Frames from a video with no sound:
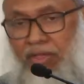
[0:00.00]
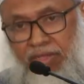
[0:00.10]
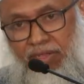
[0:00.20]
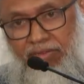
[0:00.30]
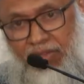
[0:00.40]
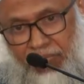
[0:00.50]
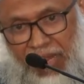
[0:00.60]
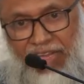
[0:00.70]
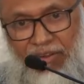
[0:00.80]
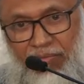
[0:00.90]
you know some
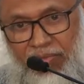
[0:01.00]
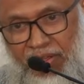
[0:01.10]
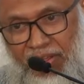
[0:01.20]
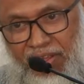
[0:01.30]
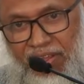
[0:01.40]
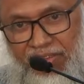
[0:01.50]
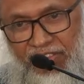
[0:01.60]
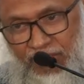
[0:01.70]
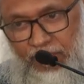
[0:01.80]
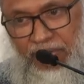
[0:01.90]
kind of
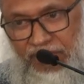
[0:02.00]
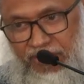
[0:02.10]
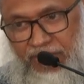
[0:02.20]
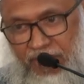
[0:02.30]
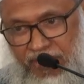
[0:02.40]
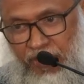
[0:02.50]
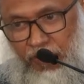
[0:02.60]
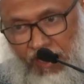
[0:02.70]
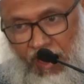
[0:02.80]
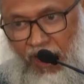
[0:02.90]
discipline he's making
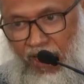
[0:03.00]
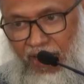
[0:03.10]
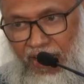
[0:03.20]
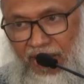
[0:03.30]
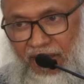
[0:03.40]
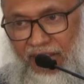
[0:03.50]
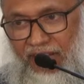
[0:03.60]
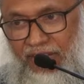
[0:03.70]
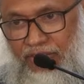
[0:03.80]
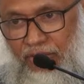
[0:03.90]
with her.
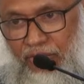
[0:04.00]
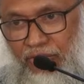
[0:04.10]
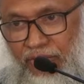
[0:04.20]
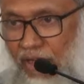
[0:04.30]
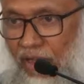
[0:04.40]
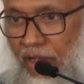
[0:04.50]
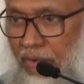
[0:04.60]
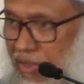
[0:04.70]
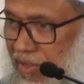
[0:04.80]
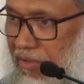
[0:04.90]
So he gone
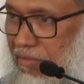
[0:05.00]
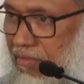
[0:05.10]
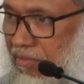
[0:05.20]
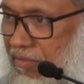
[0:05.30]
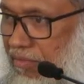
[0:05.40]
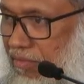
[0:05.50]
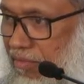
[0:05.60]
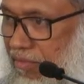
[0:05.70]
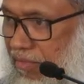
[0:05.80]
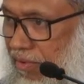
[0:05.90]
away.
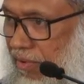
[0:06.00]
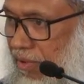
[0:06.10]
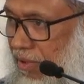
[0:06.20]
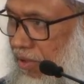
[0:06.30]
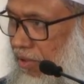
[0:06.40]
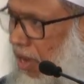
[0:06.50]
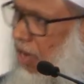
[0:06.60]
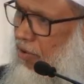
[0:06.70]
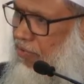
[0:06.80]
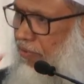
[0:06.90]
He, he ran
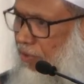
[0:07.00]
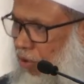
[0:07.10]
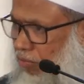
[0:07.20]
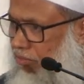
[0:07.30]
away from the home,